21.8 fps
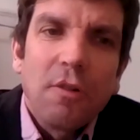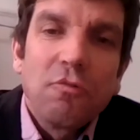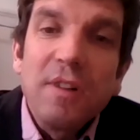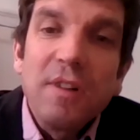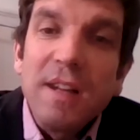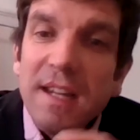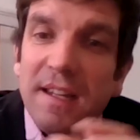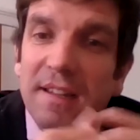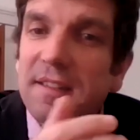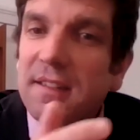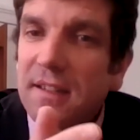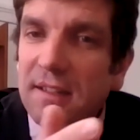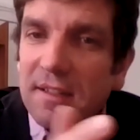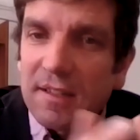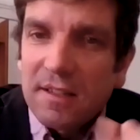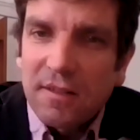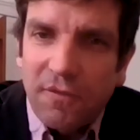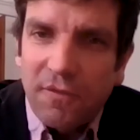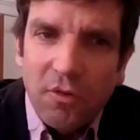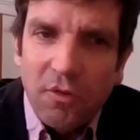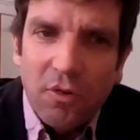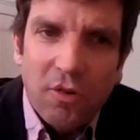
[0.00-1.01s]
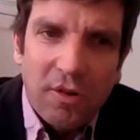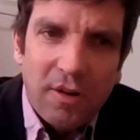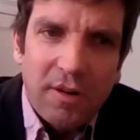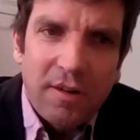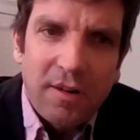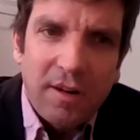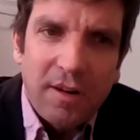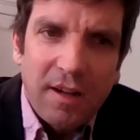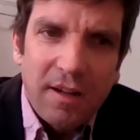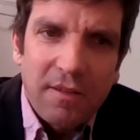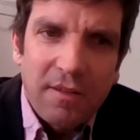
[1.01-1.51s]
reasons
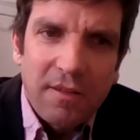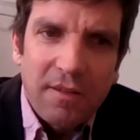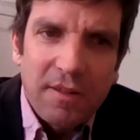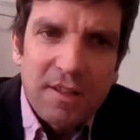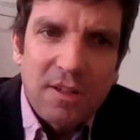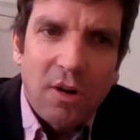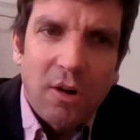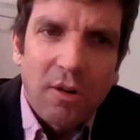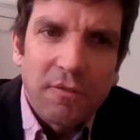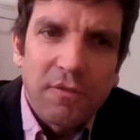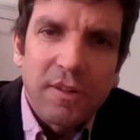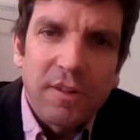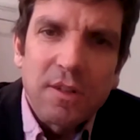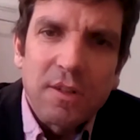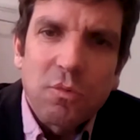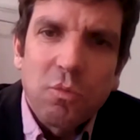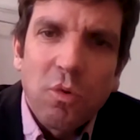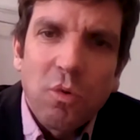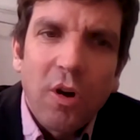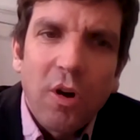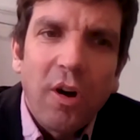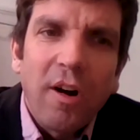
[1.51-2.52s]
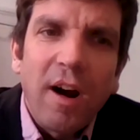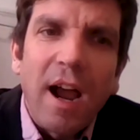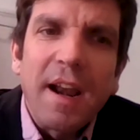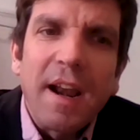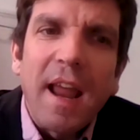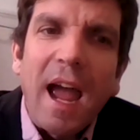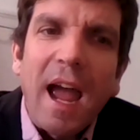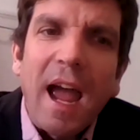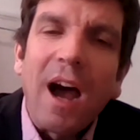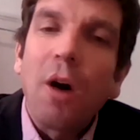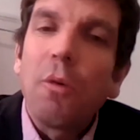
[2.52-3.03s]
for uh, this conflict were
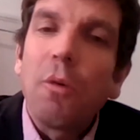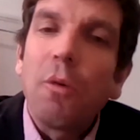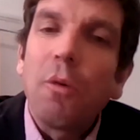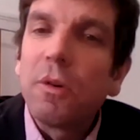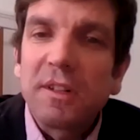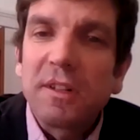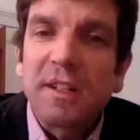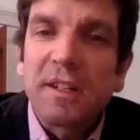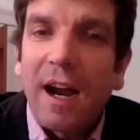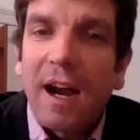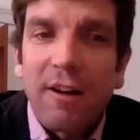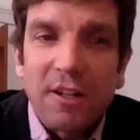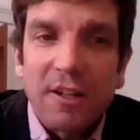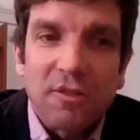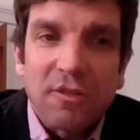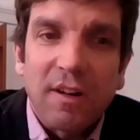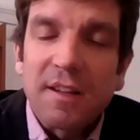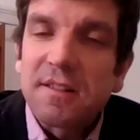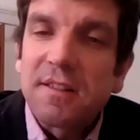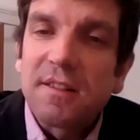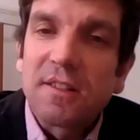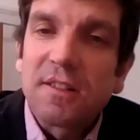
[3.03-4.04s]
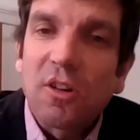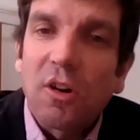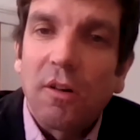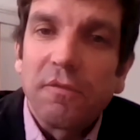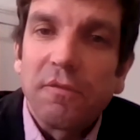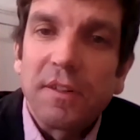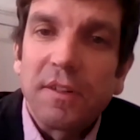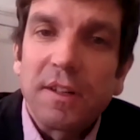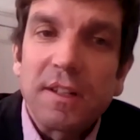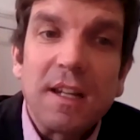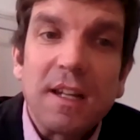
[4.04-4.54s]
and how we would characterize this
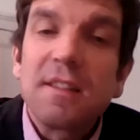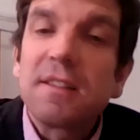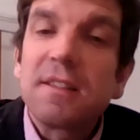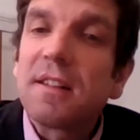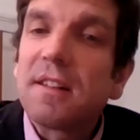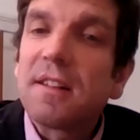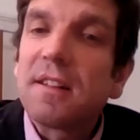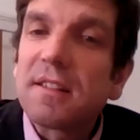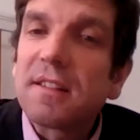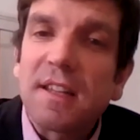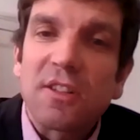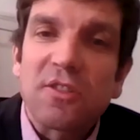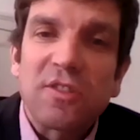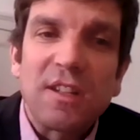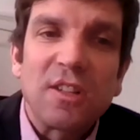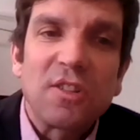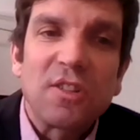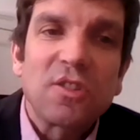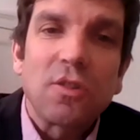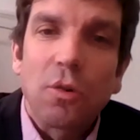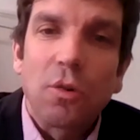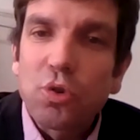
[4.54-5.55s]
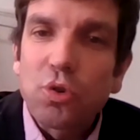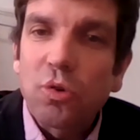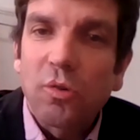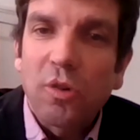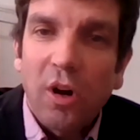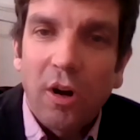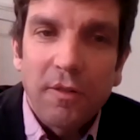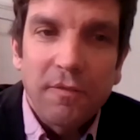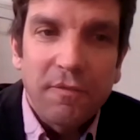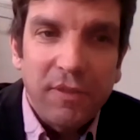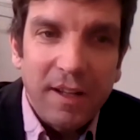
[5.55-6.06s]
conflict. Is it essentially a social
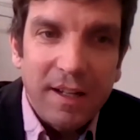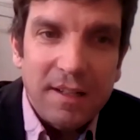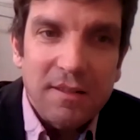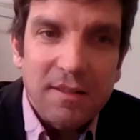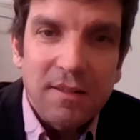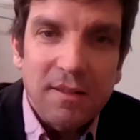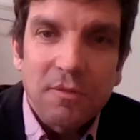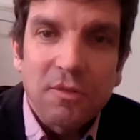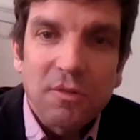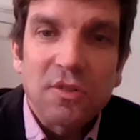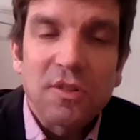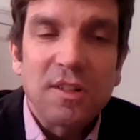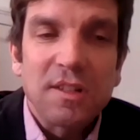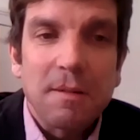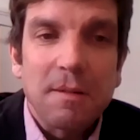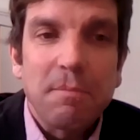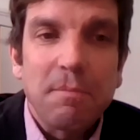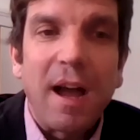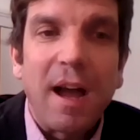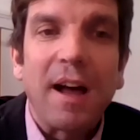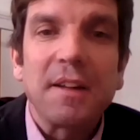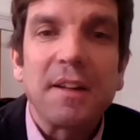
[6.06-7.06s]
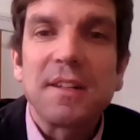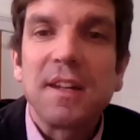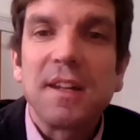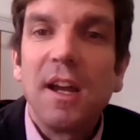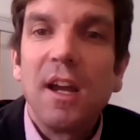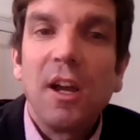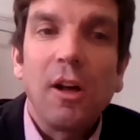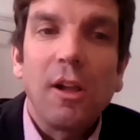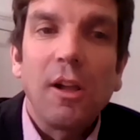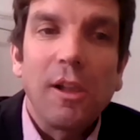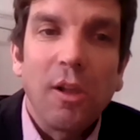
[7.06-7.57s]
conflict, which is about
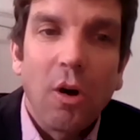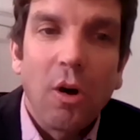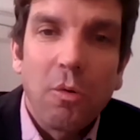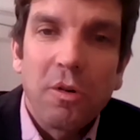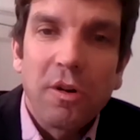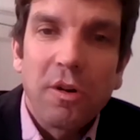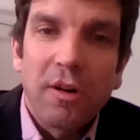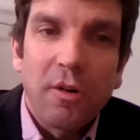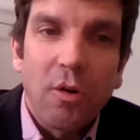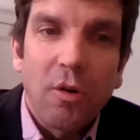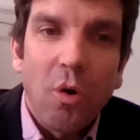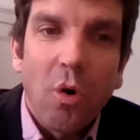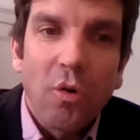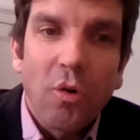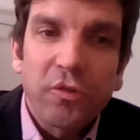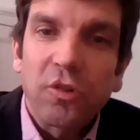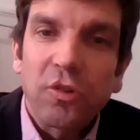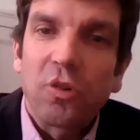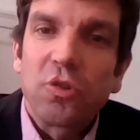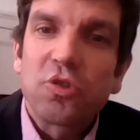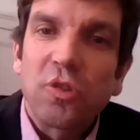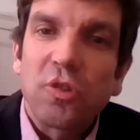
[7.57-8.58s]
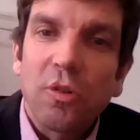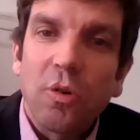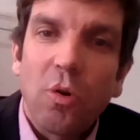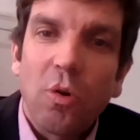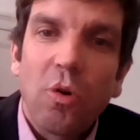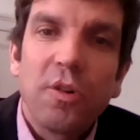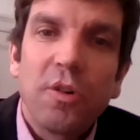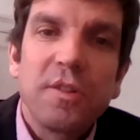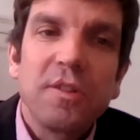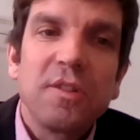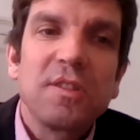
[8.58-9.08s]
lower social
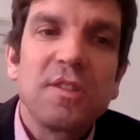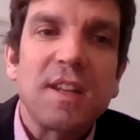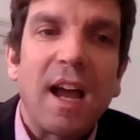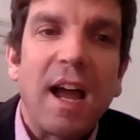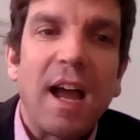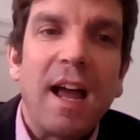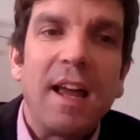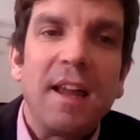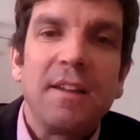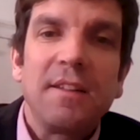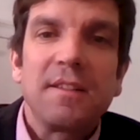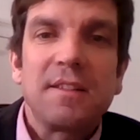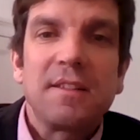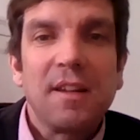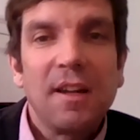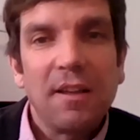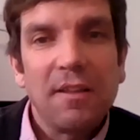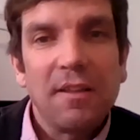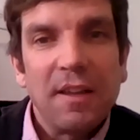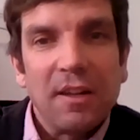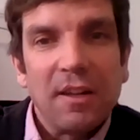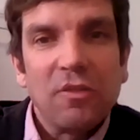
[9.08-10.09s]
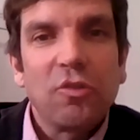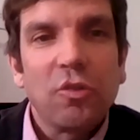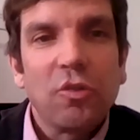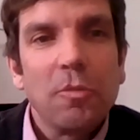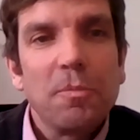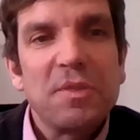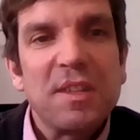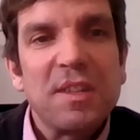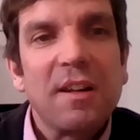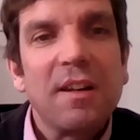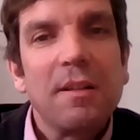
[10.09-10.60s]
orders and then
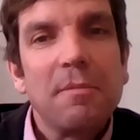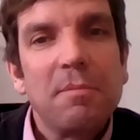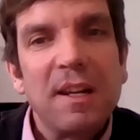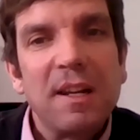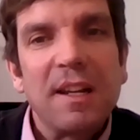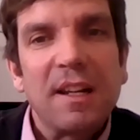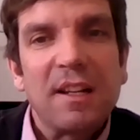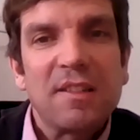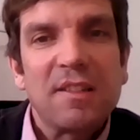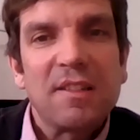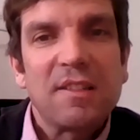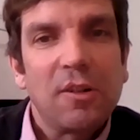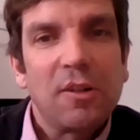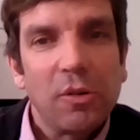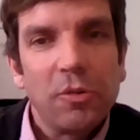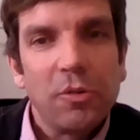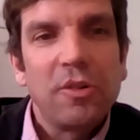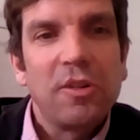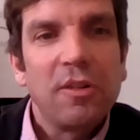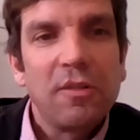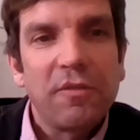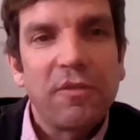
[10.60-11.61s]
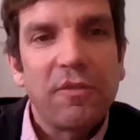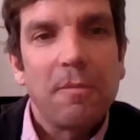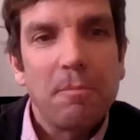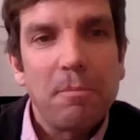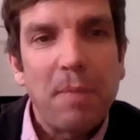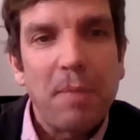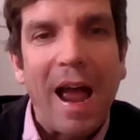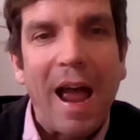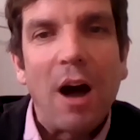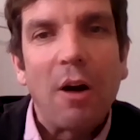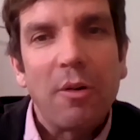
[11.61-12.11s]
groups that had been excluded
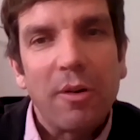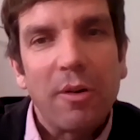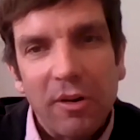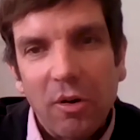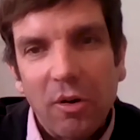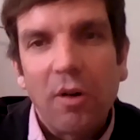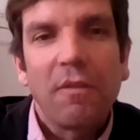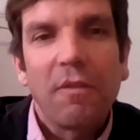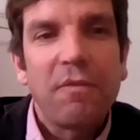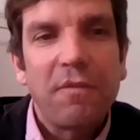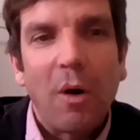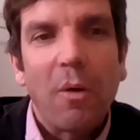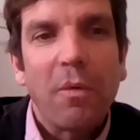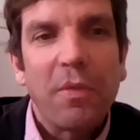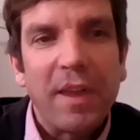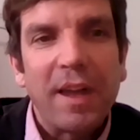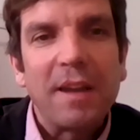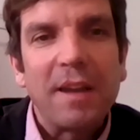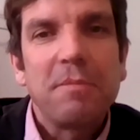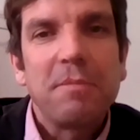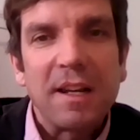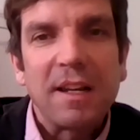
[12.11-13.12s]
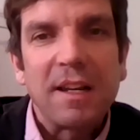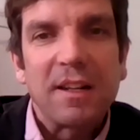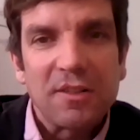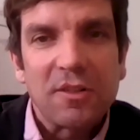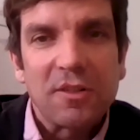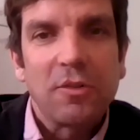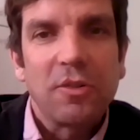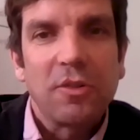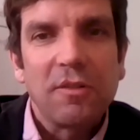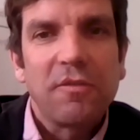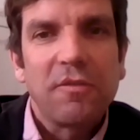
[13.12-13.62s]
from power or felt they'd been
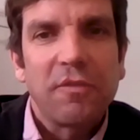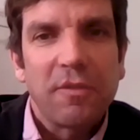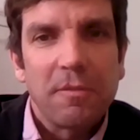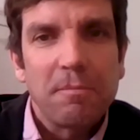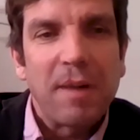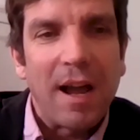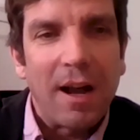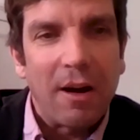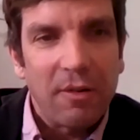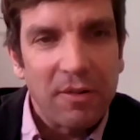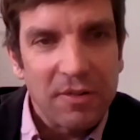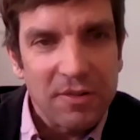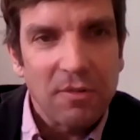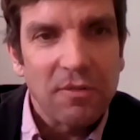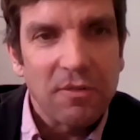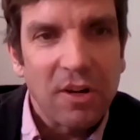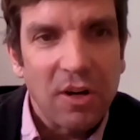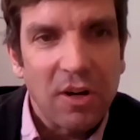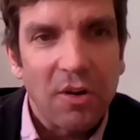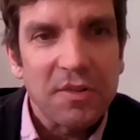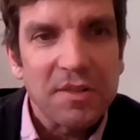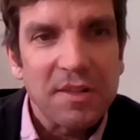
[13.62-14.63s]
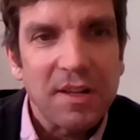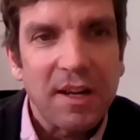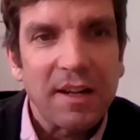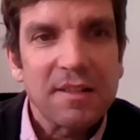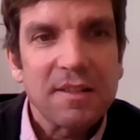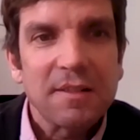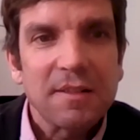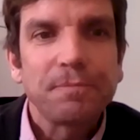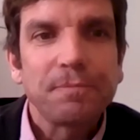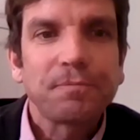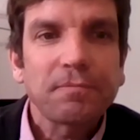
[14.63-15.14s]
excluded from power? So the
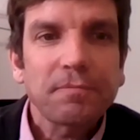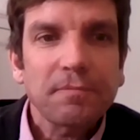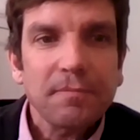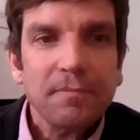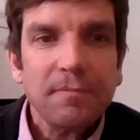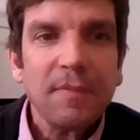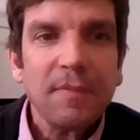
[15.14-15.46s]
Cossacks